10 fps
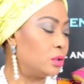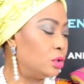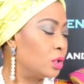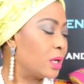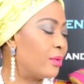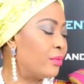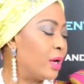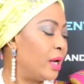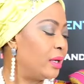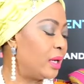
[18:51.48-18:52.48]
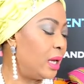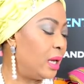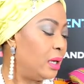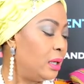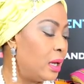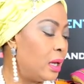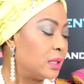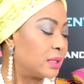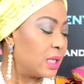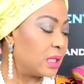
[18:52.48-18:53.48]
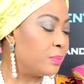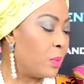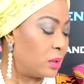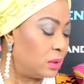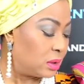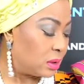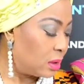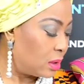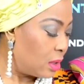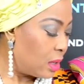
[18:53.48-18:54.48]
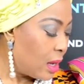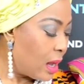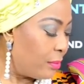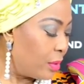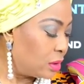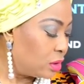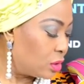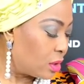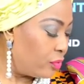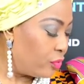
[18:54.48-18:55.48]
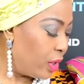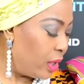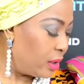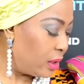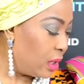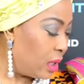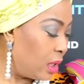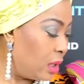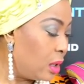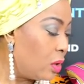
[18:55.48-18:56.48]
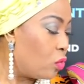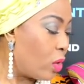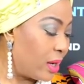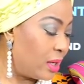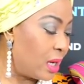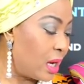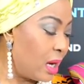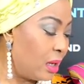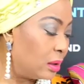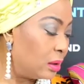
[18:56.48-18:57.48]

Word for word: you can read in six months how much you can read in one year